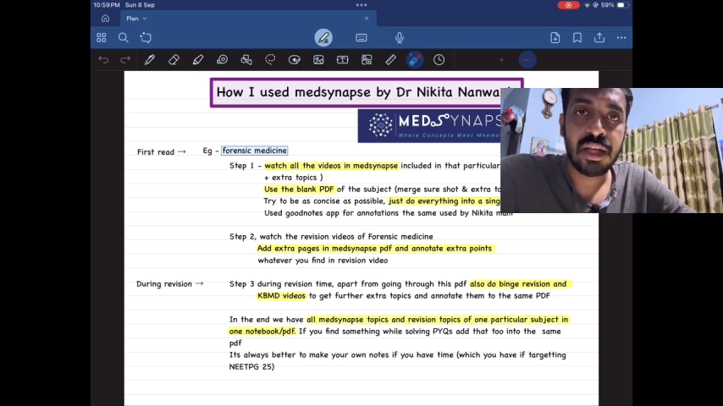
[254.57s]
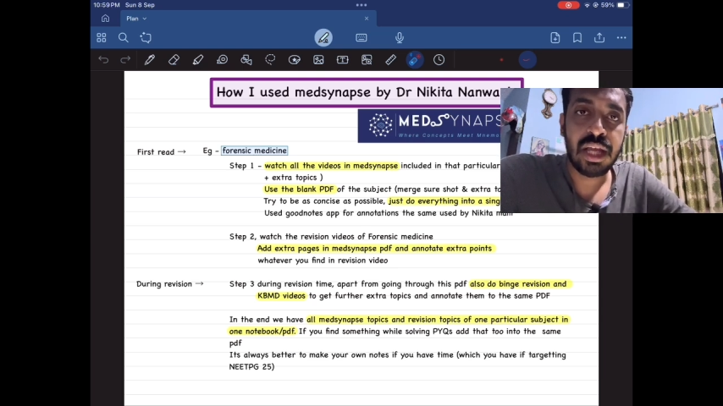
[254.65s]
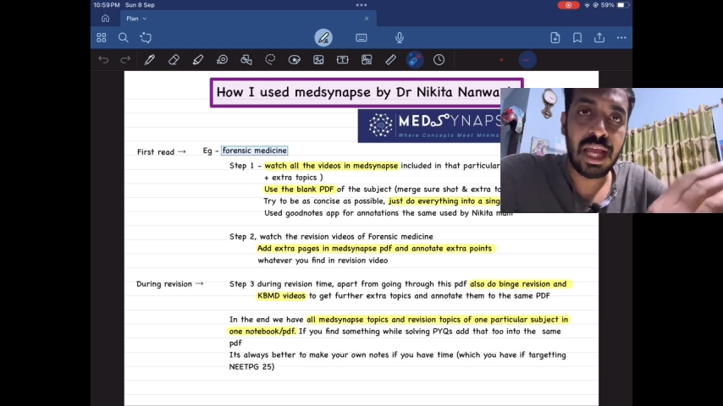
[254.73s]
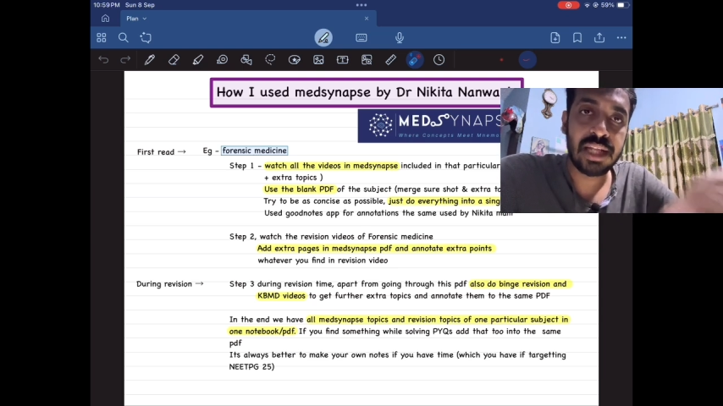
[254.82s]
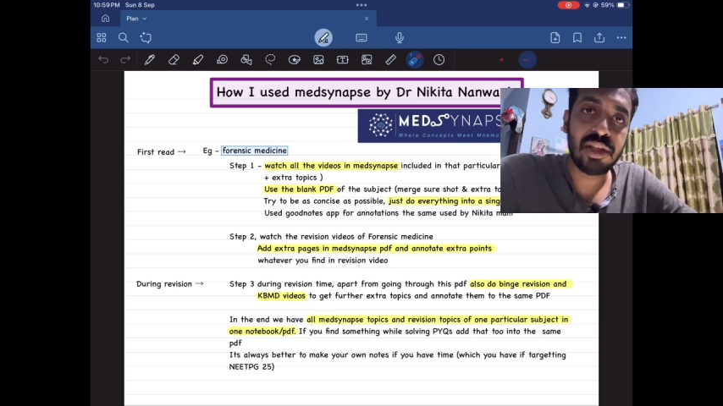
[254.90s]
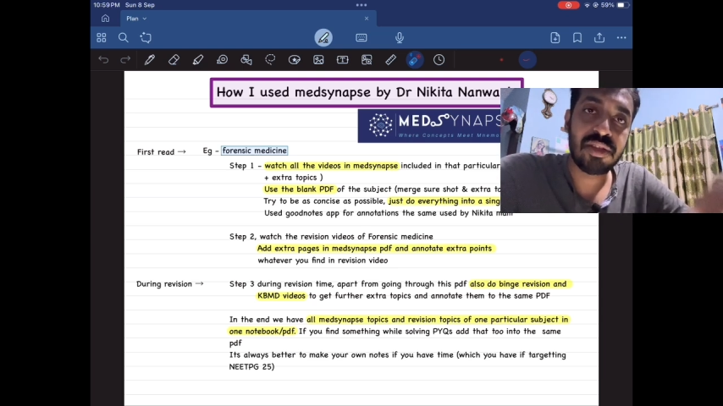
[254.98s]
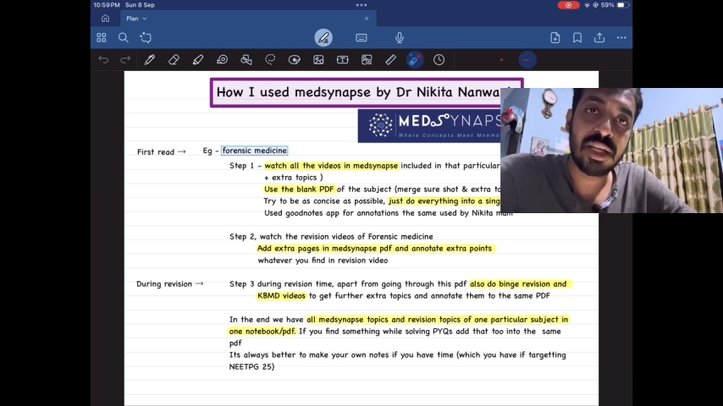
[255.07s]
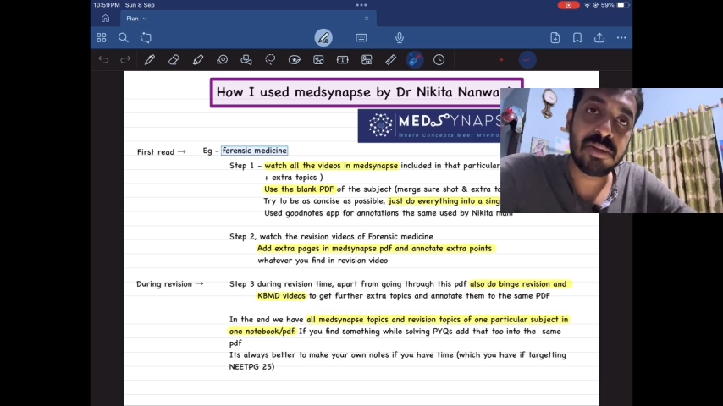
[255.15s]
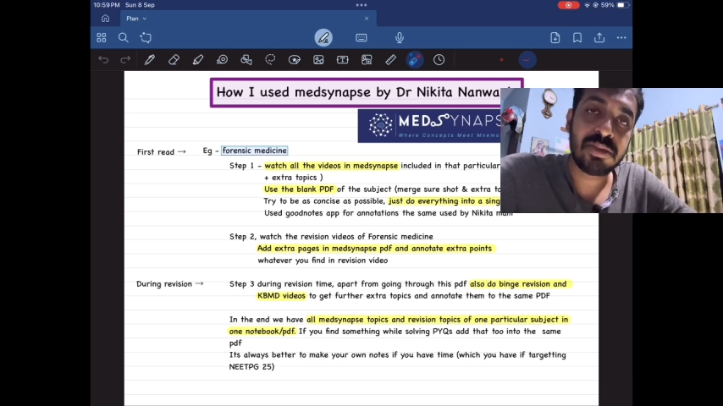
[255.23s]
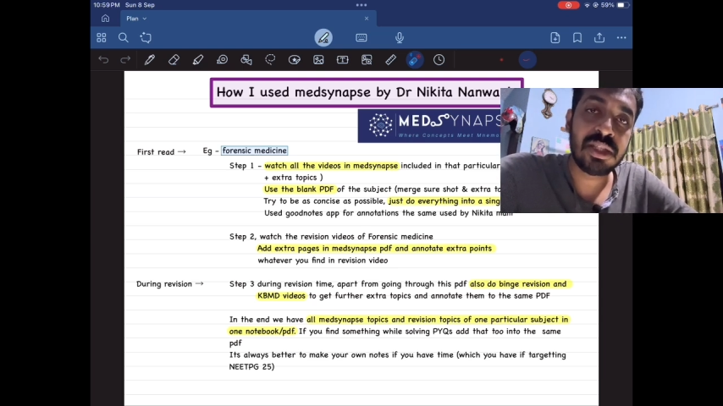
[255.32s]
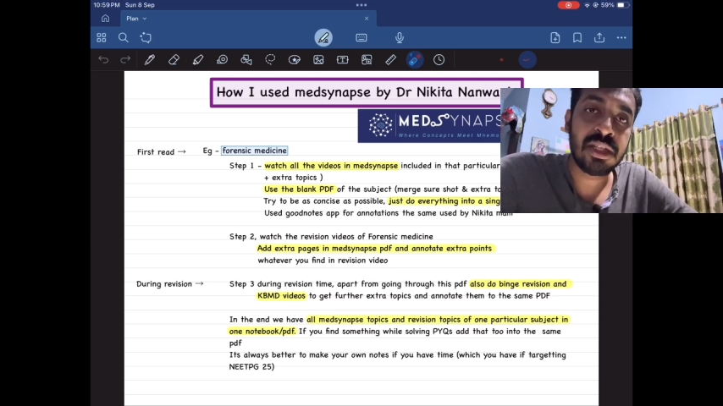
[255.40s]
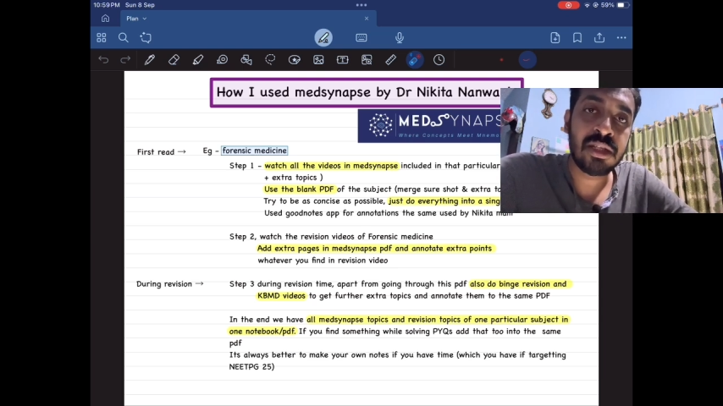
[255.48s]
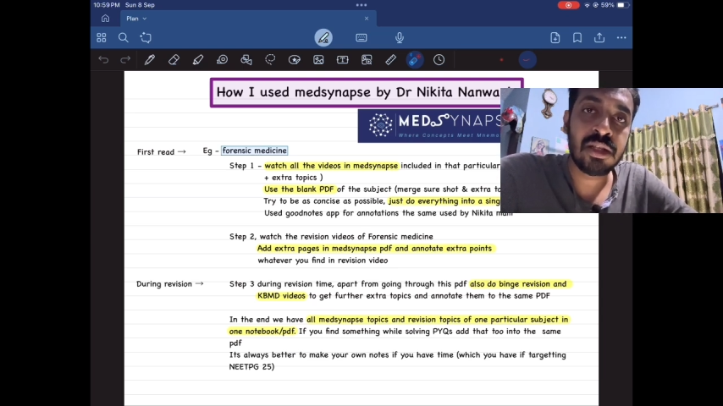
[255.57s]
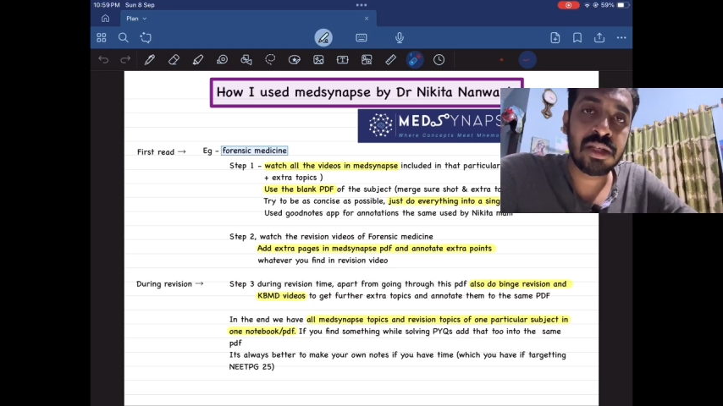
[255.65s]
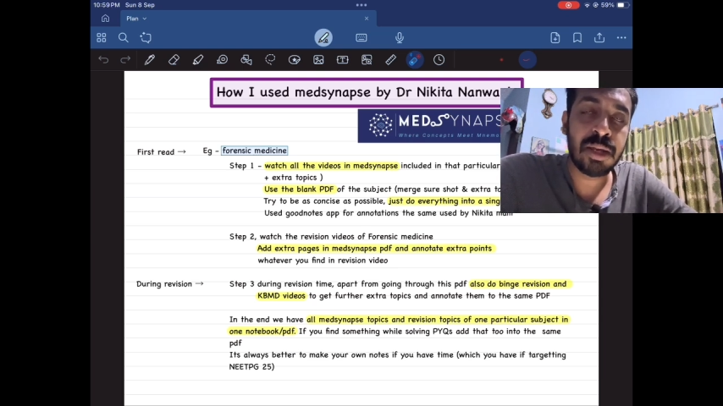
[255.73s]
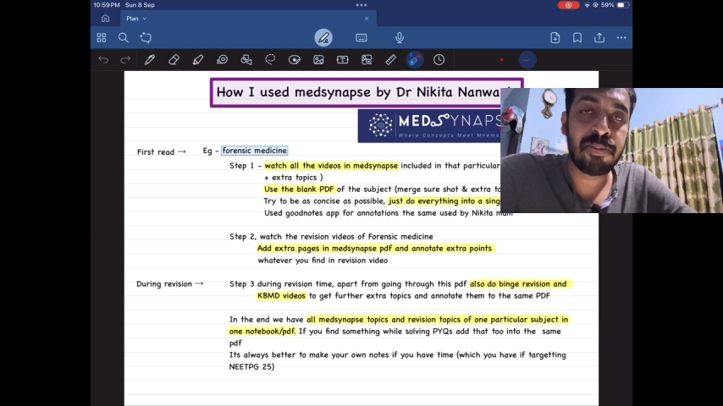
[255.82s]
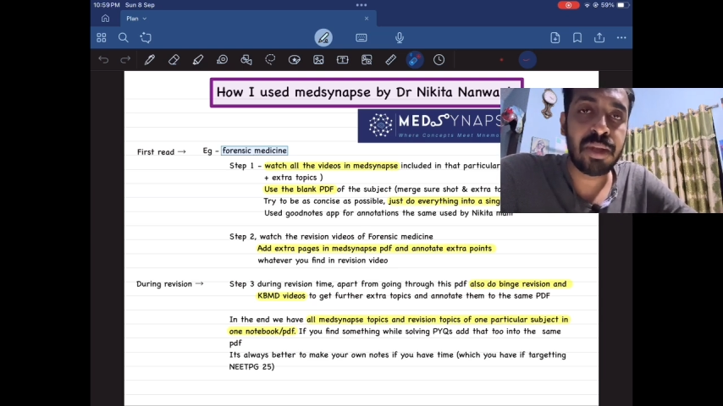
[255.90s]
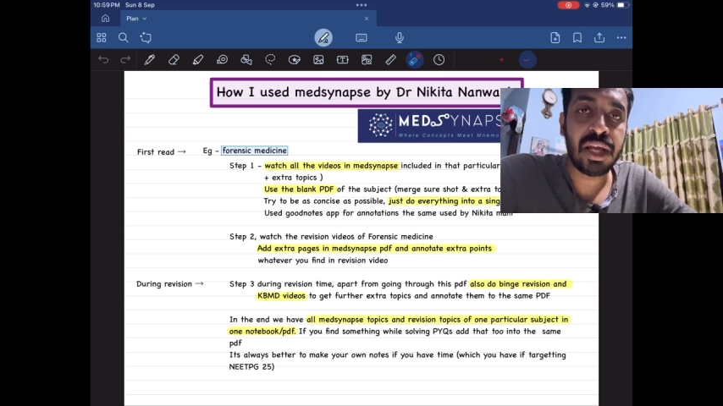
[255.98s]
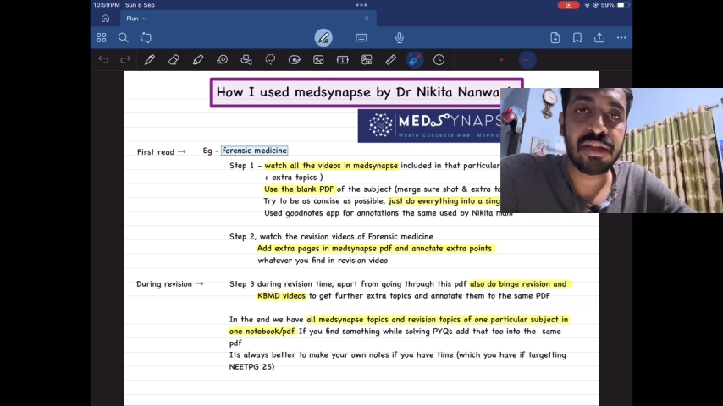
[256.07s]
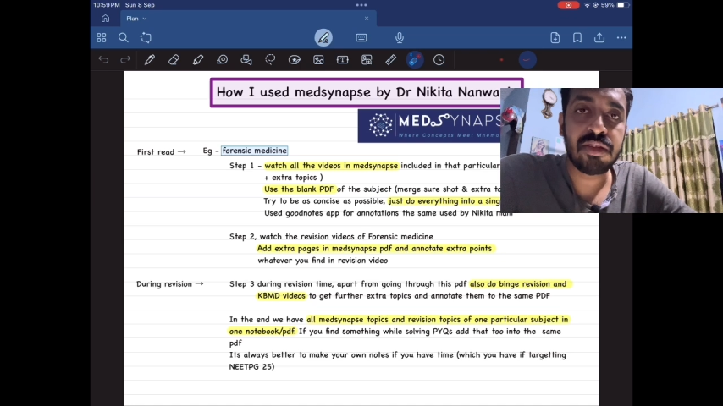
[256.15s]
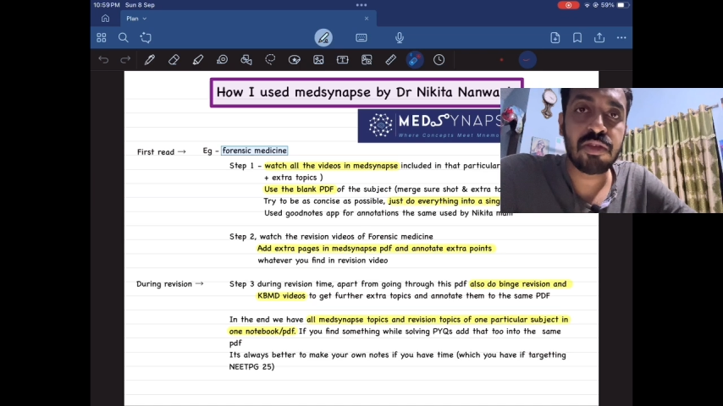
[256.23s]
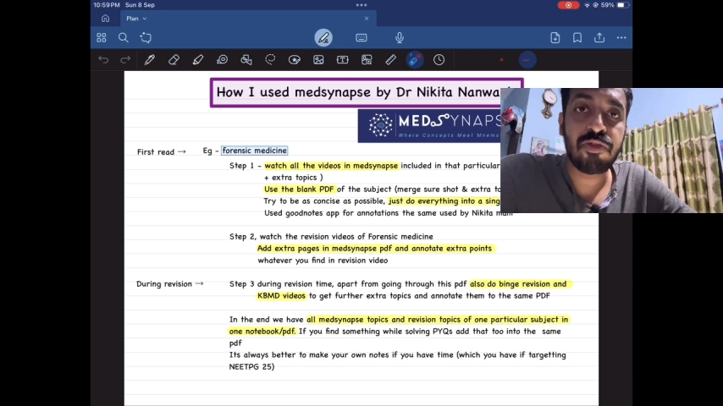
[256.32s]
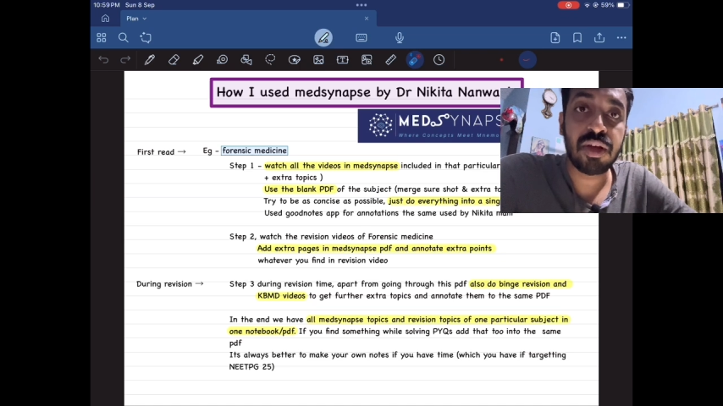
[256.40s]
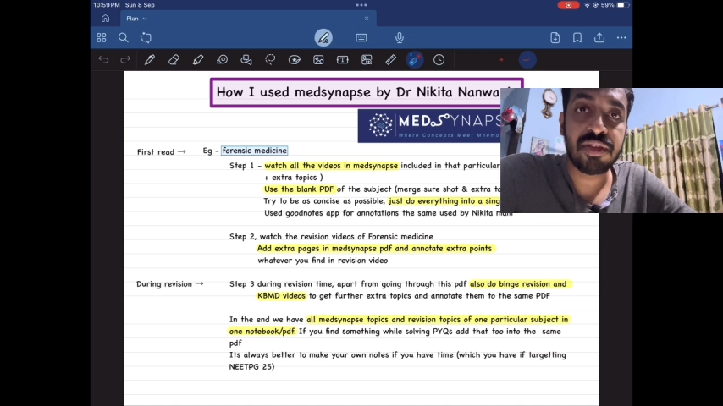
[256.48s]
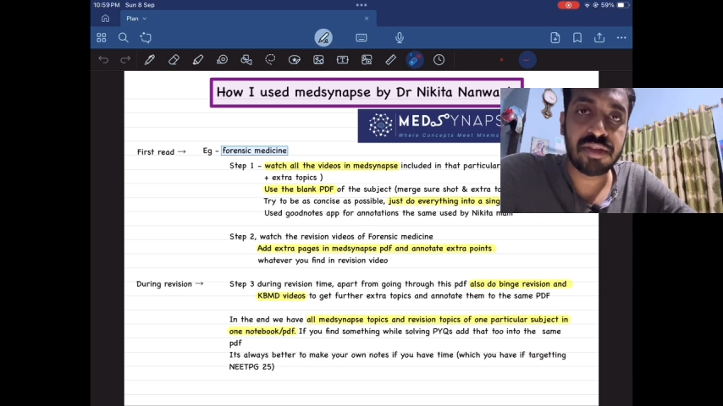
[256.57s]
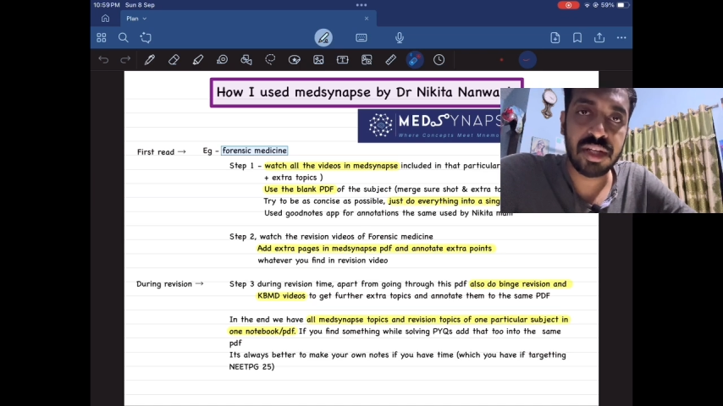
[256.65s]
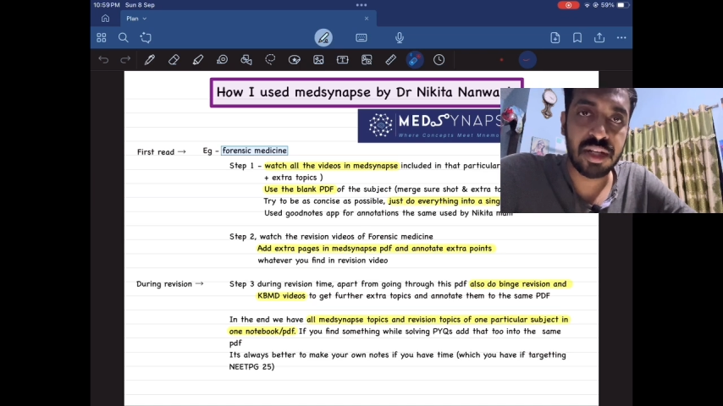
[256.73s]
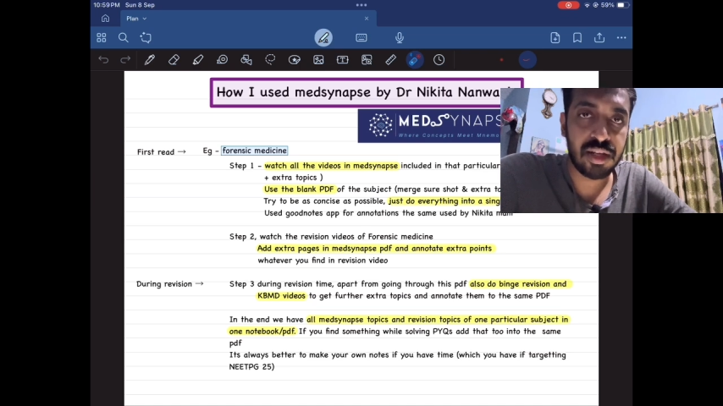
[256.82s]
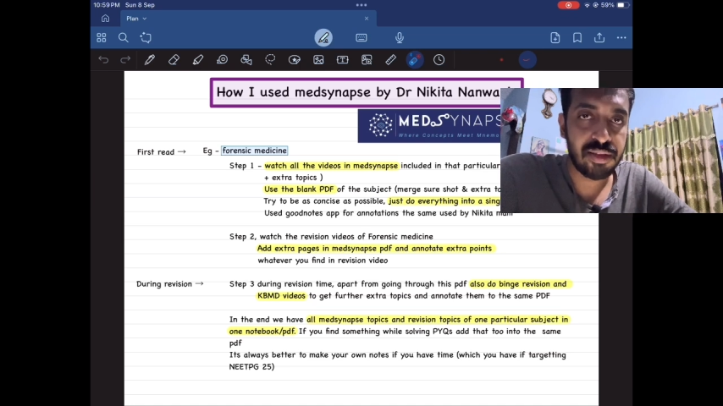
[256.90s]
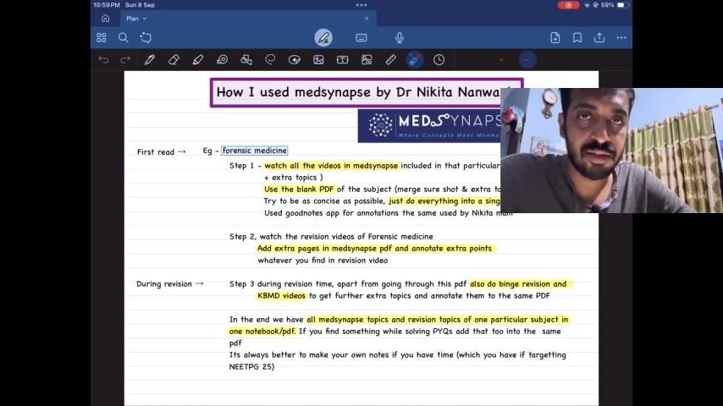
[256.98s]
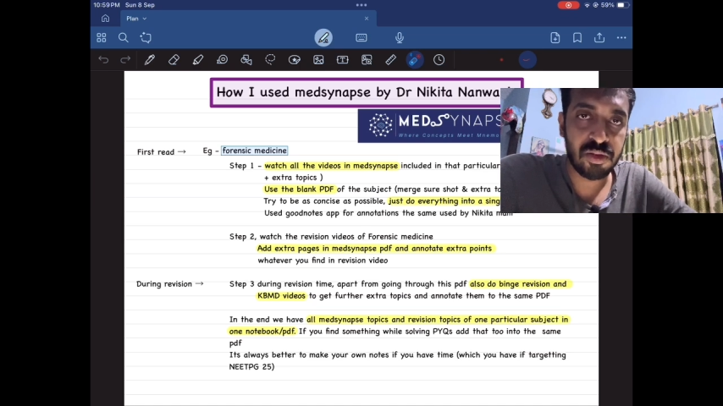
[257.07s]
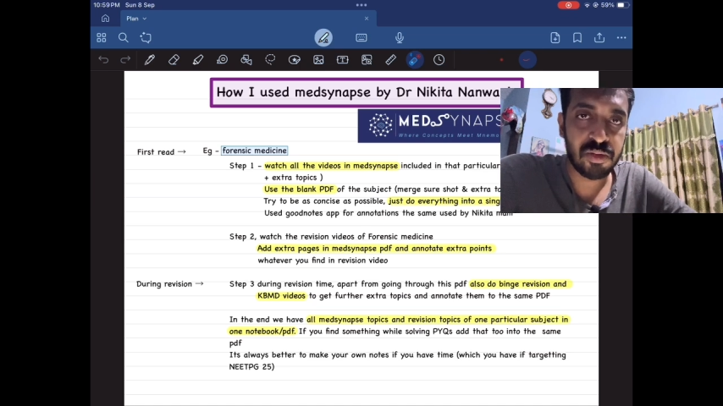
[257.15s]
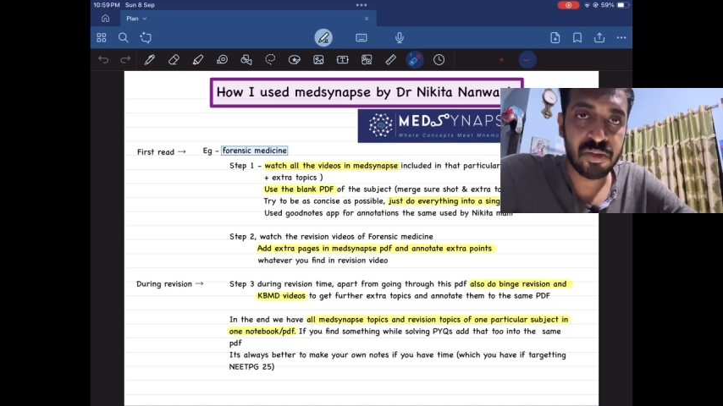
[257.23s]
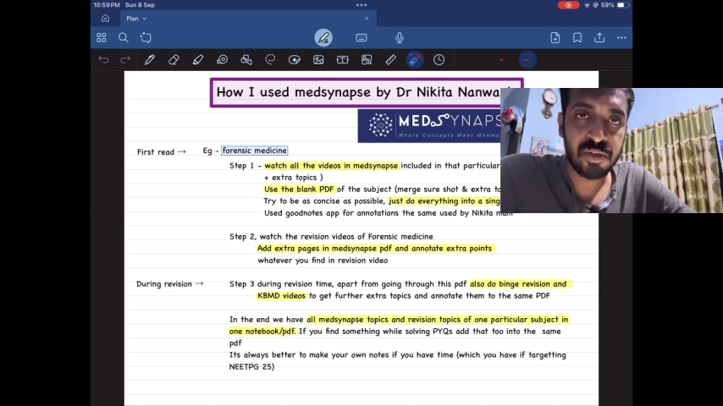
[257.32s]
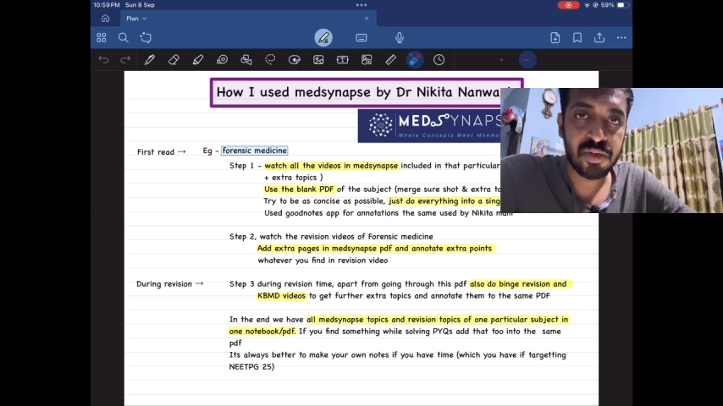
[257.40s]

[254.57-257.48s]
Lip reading: And the same thing applies to first aid also.